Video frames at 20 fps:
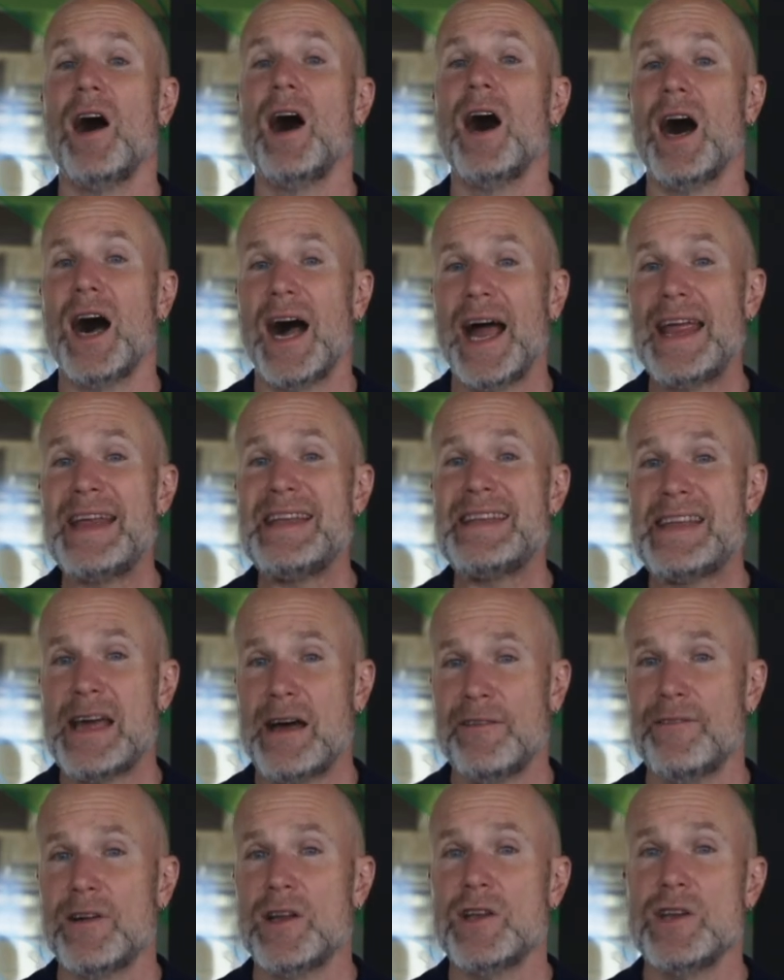
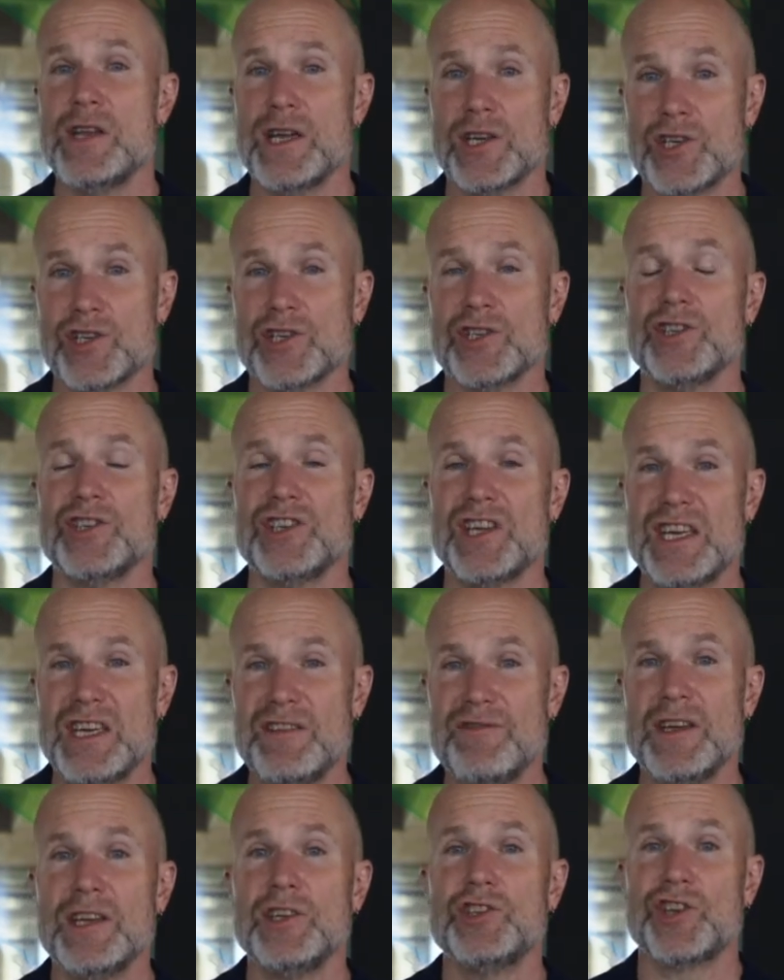high-definition
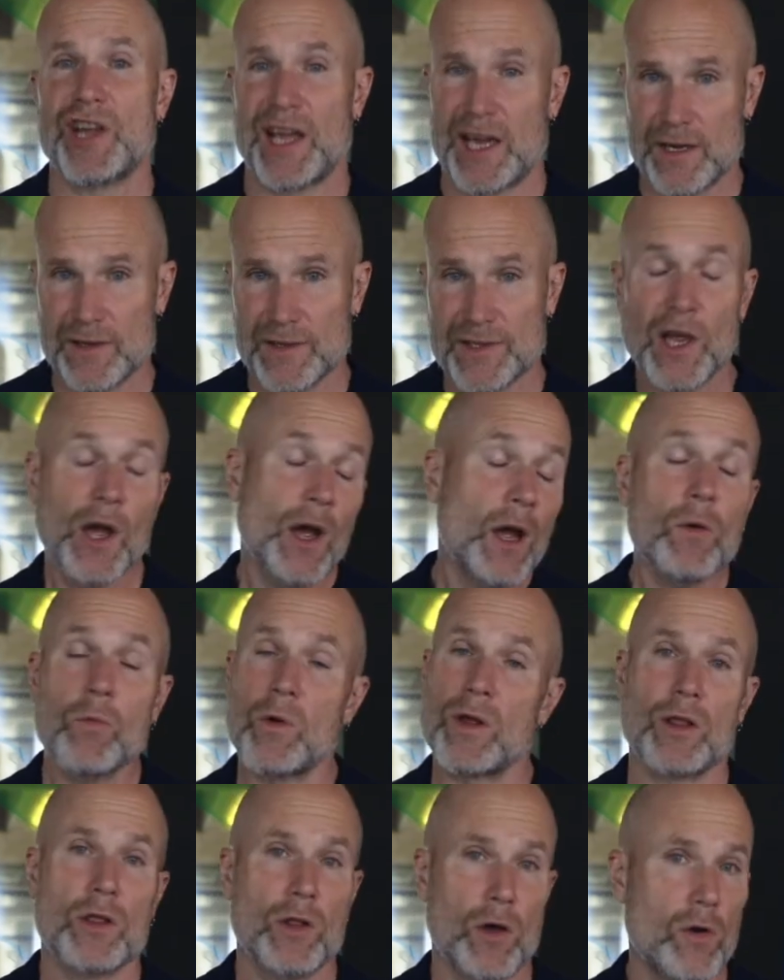TV channels
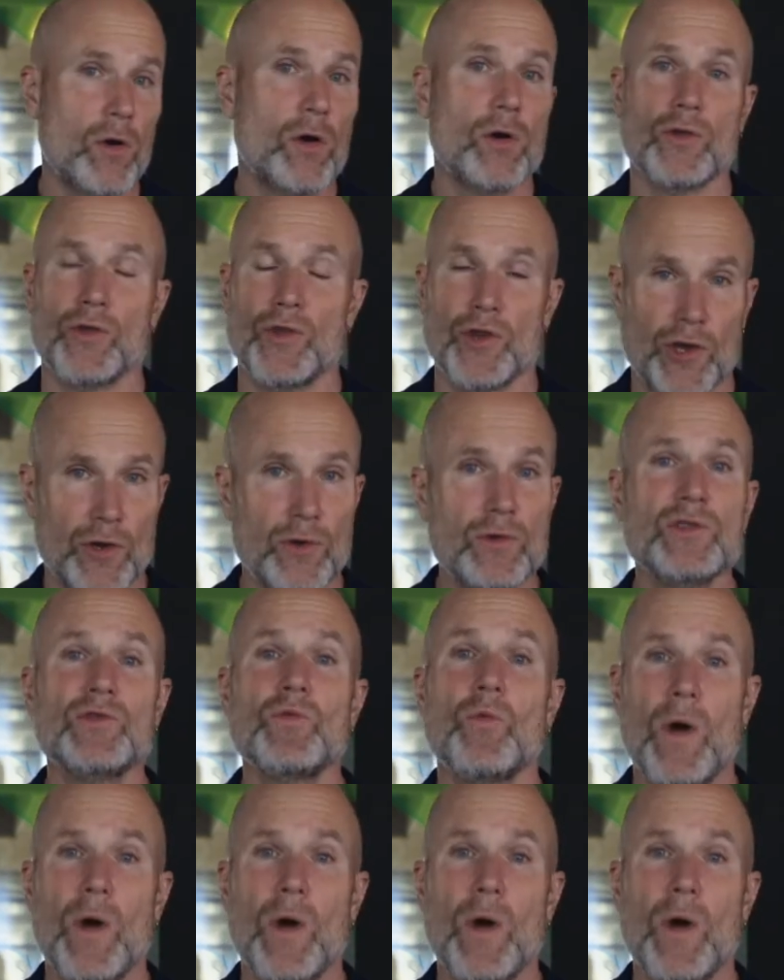with local news,